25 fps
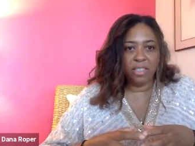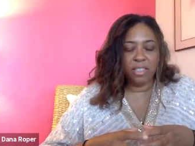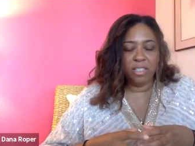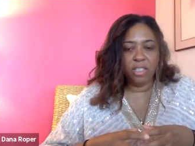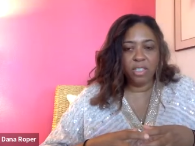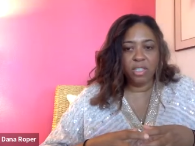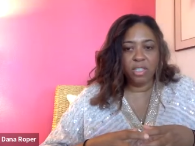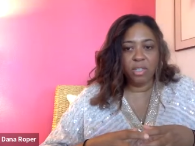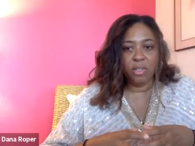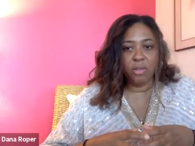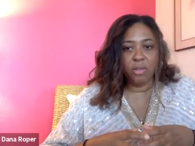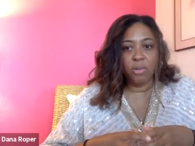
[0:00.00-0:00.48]
And
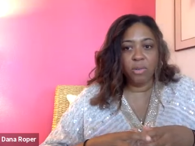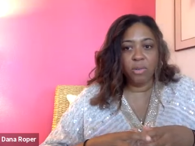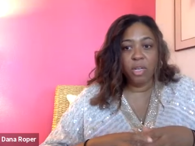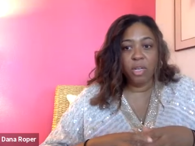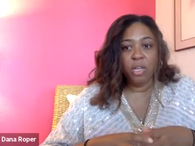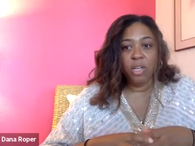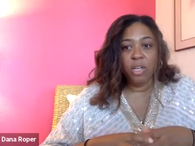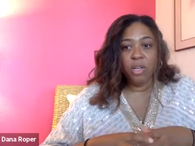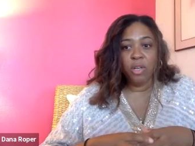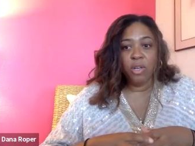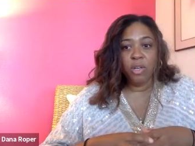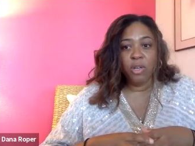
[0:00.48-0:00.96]
so
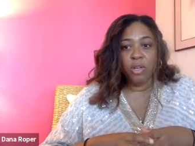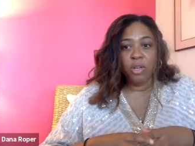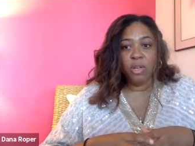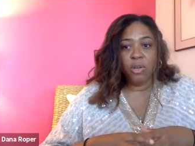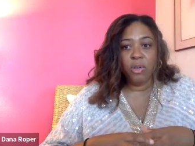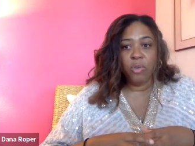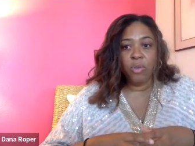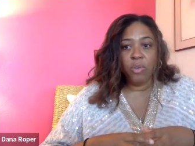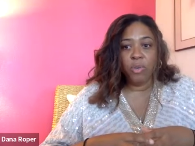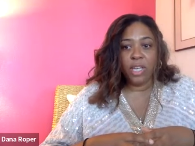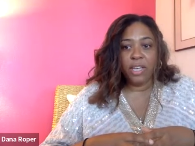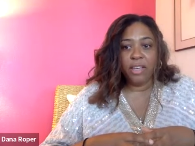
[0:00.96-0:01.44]

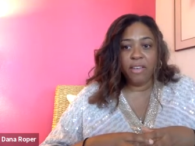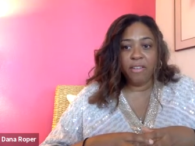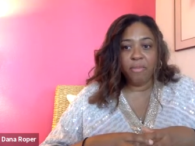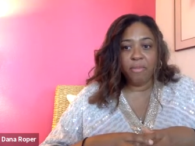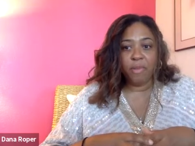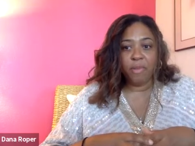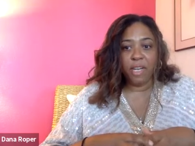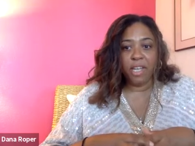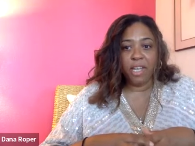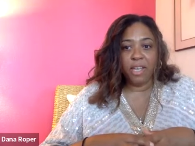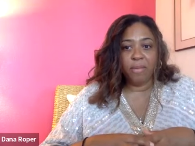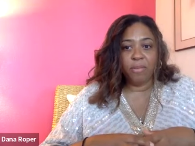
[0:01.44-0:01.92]
we have
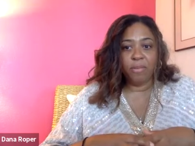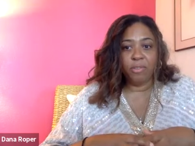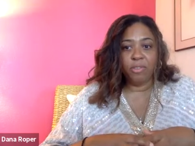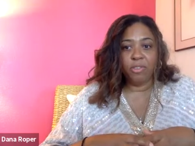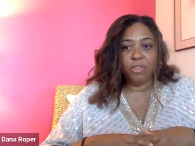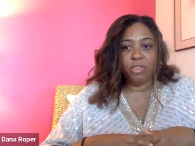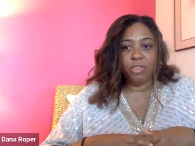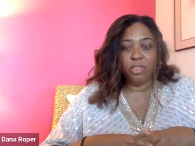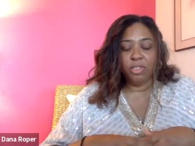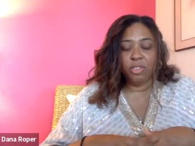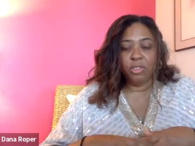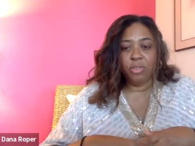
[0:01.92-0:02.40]
been able
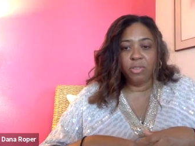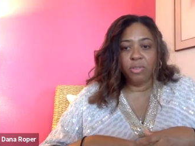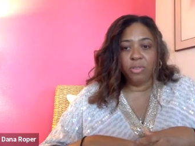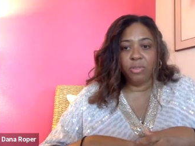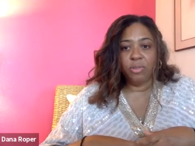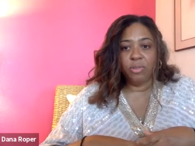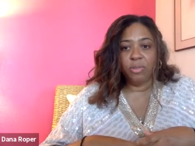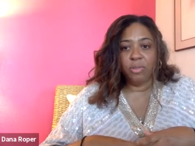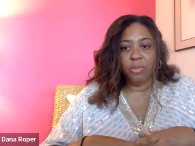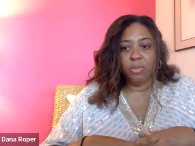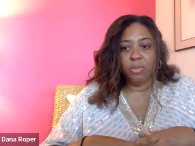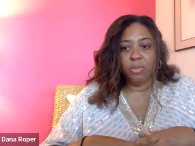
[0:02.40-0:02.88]

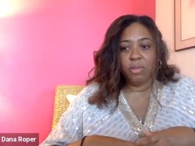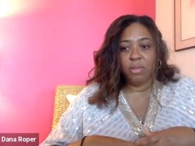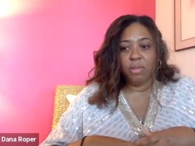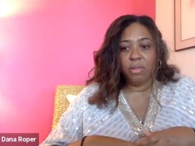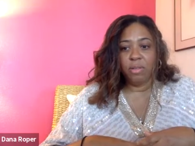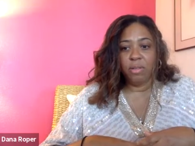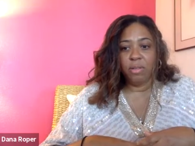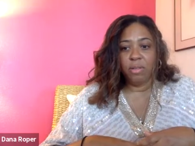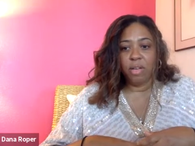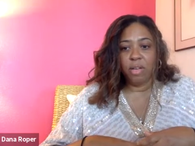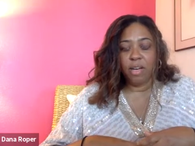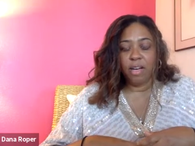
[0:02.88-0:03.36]
to
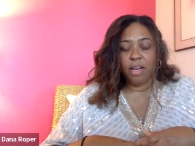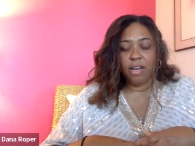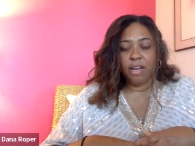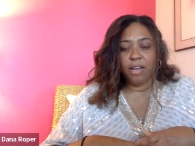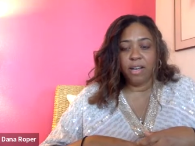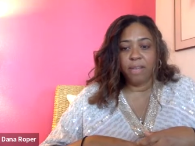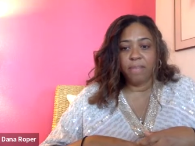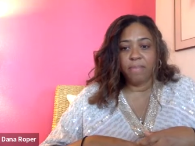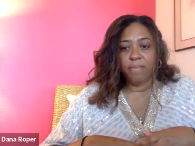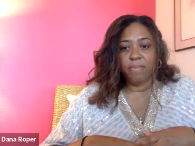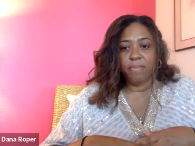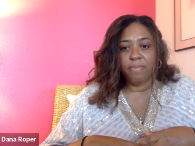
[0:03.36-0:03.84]

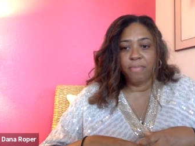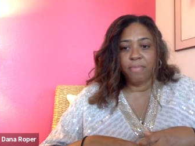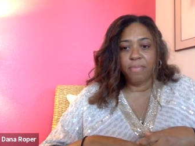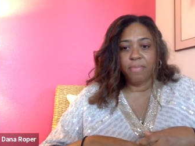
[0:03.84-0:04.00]
um,